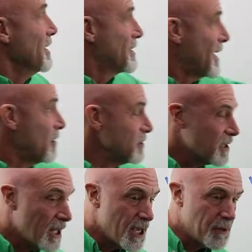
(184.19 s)

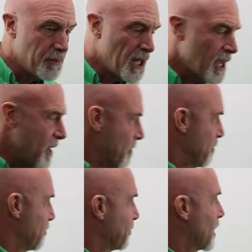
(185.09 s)
Sounds like
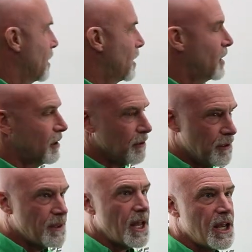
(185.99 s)
blame.
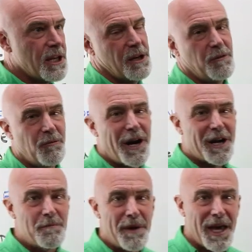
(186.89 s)
They
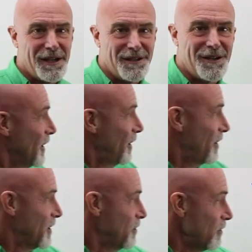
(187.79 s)
recommend. All
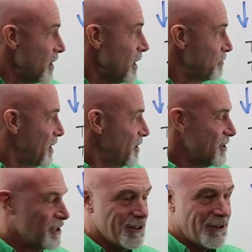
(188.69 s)
right, you're an
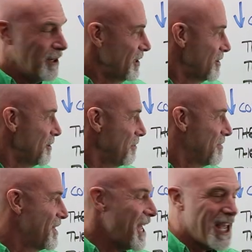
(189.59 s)
optician. There is no
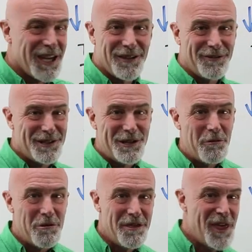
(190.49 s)
they, there is
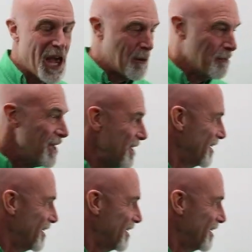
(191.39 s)
no them.